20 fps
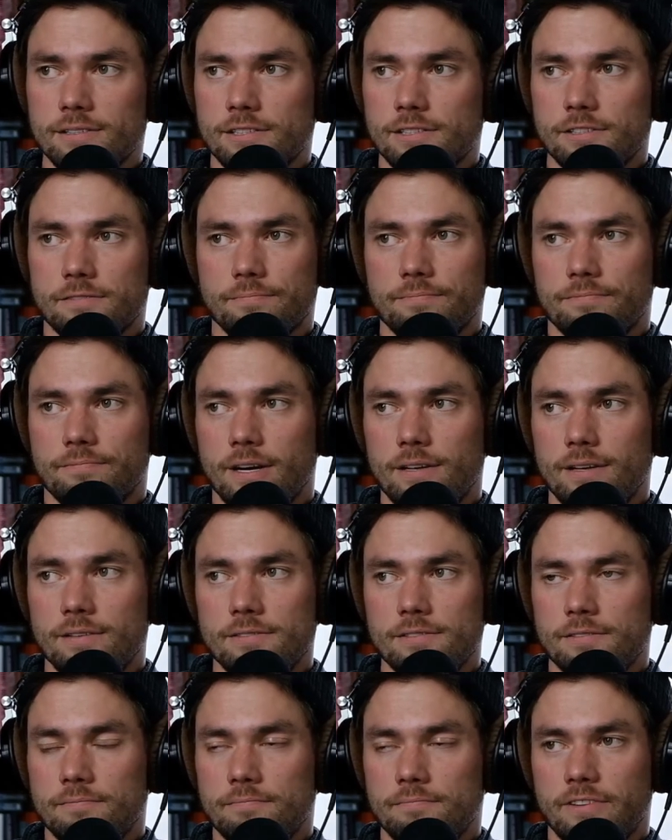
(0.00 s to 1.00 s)
guess just
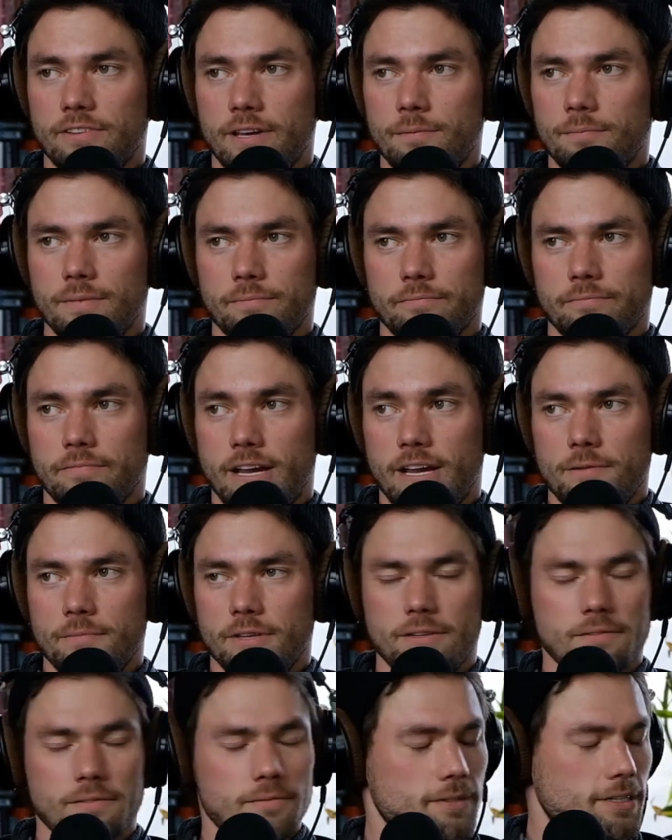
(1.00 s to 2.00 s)
friends and
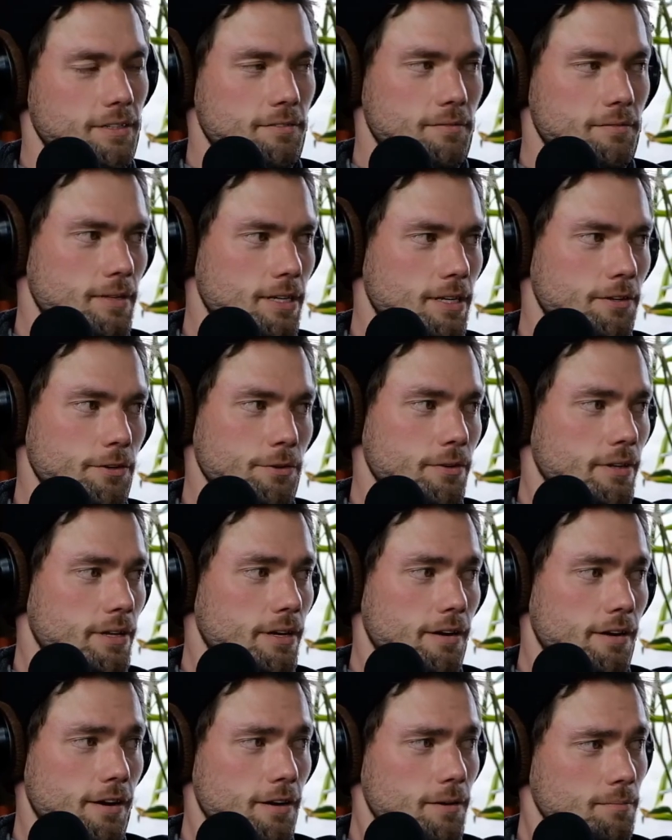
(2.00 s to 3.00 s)
family. Like, they know who
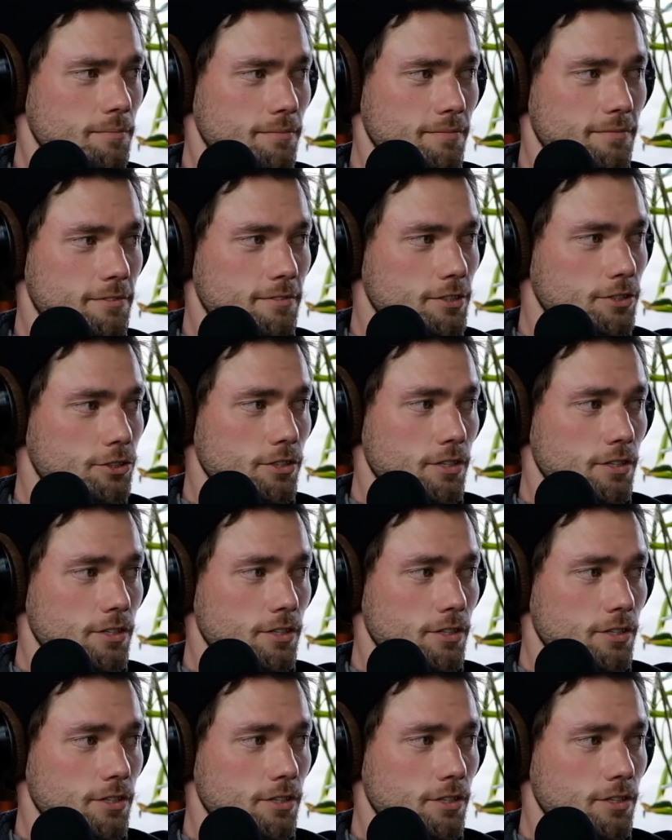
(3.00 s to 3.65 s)
they are. For